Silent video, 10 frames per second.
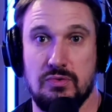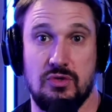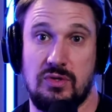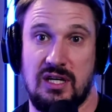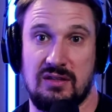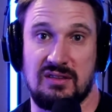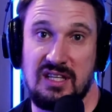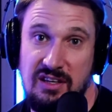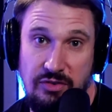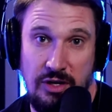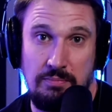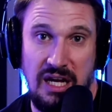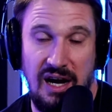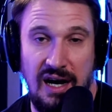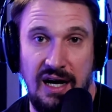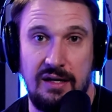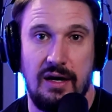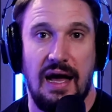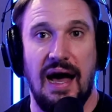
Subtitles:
Do they leave him behind?